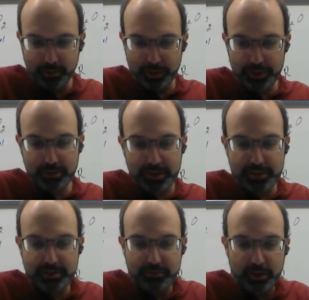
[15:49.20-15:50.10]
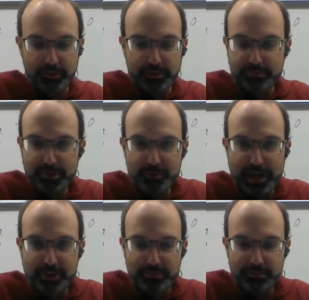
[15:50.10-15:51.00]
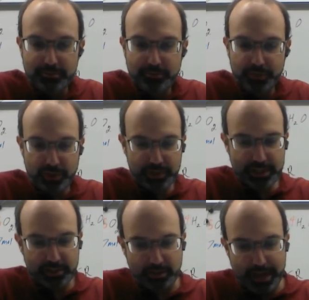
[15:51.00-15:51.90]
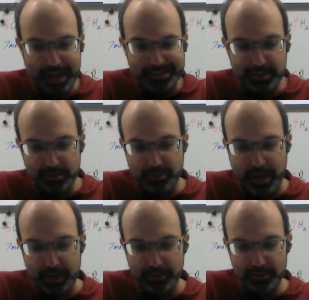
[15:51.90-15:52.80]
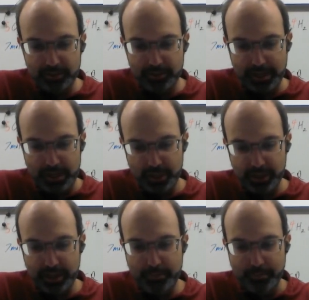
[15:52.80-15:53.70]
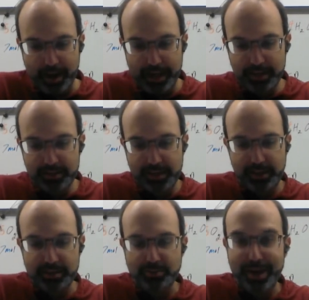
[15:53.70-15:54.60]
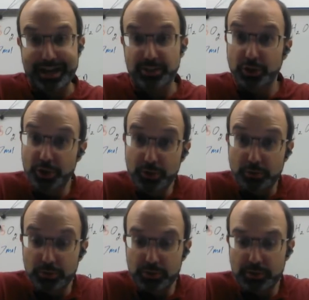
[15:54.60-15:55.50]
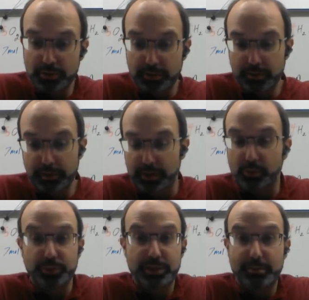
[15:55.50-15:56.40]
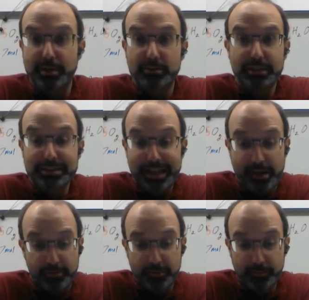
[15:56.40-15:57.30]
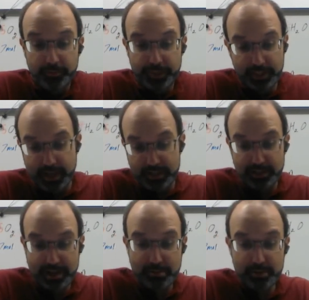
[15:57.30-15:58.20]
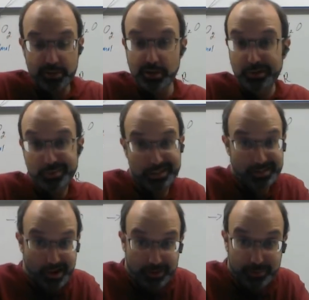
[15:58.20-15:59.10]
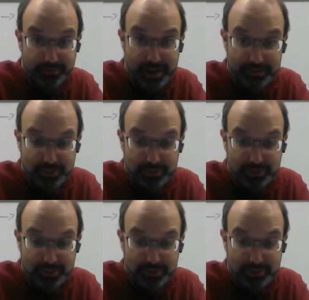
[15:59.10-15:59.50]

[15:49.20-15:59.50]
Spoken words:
we do this involves subtraction. So it says here, excess reactant initially minus excess reactant used equals the amount that's left. In the case of the sandwich, we started with 5